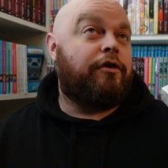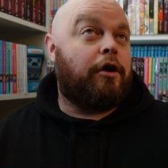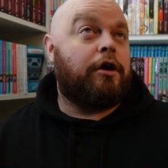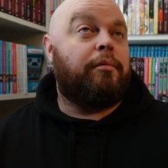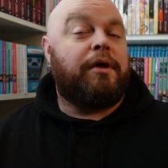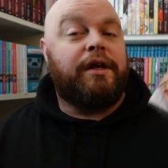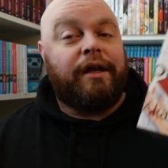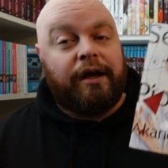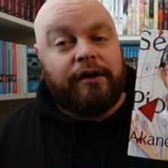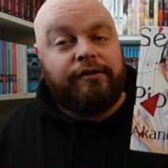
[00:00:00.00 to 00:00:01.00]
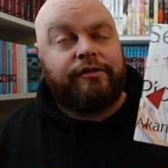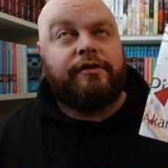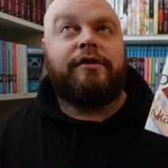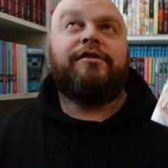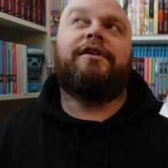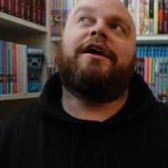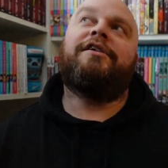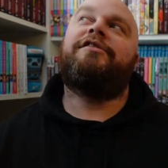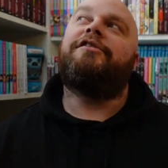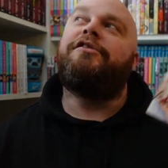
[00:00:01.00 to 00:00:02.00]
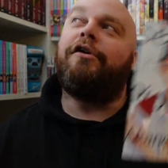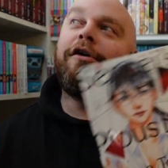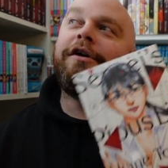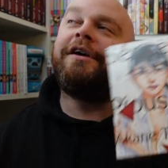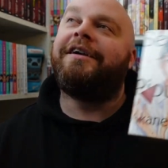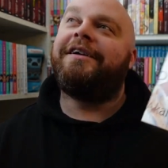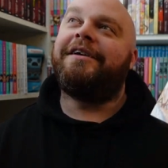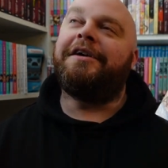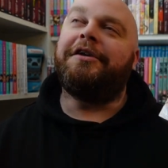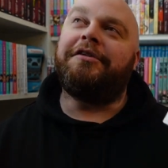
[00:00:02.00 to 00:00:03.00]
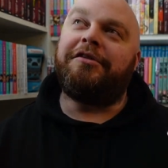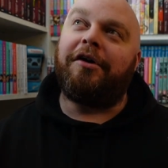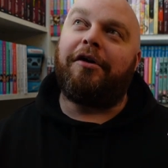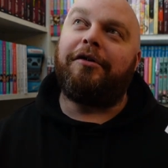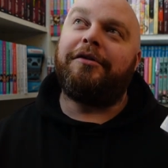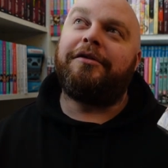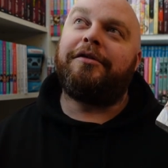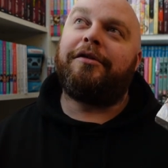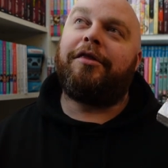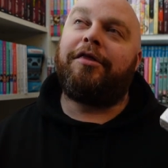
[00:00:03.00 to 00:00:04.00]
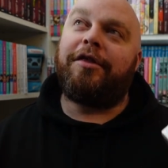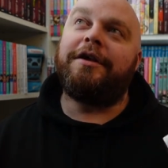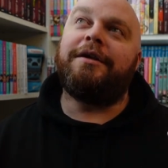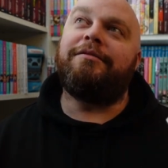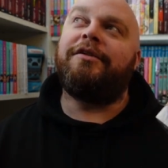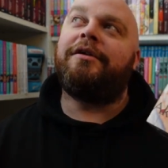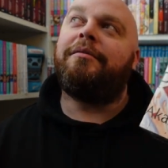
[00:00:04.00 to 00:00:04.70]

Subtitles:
dark but nice. It's a nice dark adult themed